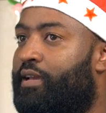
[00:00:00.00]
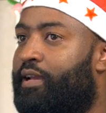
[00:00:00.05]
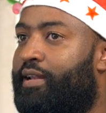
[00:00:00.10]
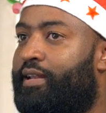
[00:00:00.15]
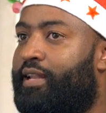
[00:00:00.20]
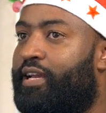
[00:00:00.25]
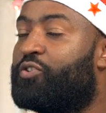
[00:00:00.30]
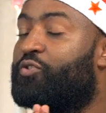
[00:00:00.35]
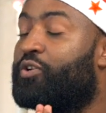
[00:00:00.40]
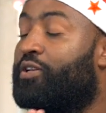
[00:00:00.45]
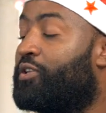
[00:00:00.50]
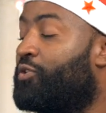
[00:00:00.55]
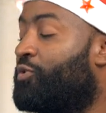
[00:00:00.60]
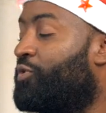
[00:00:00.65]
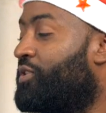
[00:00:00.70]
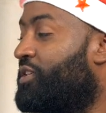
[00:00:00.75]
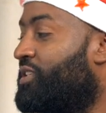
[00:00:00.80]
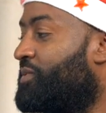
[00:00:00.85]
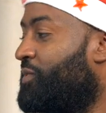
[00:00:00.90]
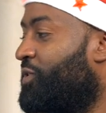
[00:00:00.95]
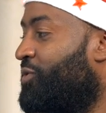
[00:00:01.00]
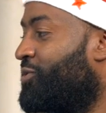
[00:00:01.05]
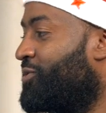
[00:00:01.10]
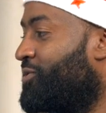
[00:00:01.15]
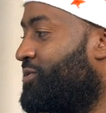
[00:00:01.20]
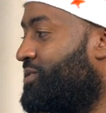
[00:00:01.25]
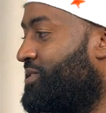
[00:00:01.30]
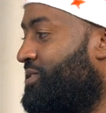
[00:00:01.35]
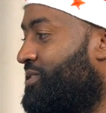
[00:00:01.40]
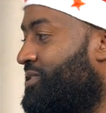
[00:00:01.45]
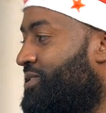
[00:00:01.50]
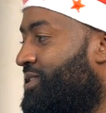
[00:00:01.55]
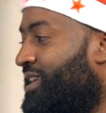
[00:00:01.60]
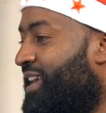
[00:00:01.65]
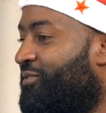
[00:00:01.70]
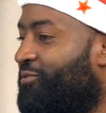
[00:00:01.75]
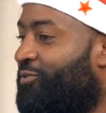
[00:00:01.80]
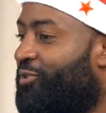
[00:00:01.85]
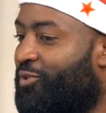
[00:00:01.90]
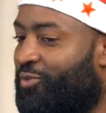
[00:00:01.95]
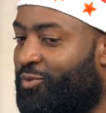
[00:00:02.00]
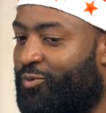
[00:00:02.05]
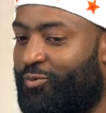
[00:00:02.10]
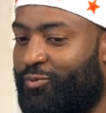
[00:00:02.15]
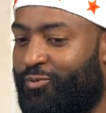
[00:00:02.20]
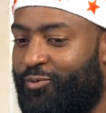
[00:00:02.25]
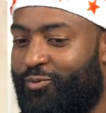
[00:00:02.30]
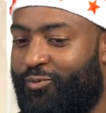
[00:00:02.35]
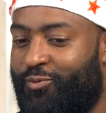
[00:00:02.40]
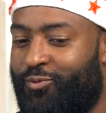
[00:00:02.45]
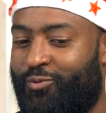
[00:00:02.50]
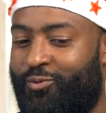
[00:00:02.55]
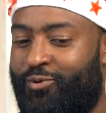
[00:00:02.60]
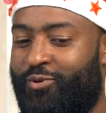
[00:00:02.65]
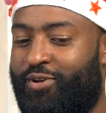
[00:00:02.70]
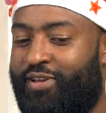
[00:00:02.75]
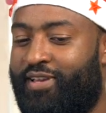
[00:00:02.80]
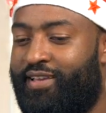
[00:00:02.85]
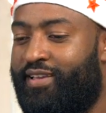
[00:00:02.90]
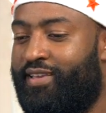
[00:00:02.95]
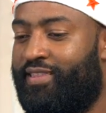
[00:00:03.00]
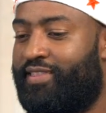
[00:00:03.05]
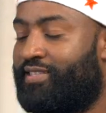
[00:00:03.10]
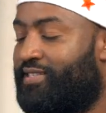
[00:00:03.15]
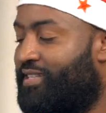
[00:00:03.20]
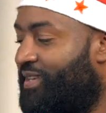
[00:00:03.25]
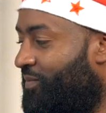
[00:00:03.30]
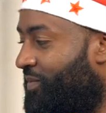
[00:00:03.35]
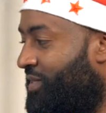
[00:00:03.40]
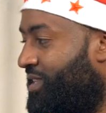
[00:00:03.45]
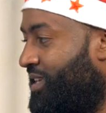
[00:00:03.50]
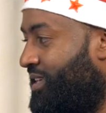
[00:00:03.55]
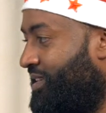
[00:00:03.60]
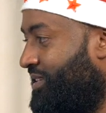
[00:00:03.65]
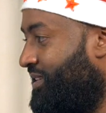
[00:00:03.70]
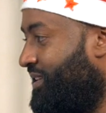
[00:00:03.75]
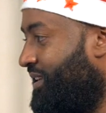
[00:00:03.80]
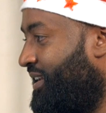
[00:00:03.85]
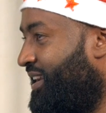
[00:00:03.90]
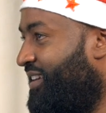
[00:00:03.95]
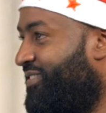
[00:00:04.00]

and I actually do this because I've gone through the same thing.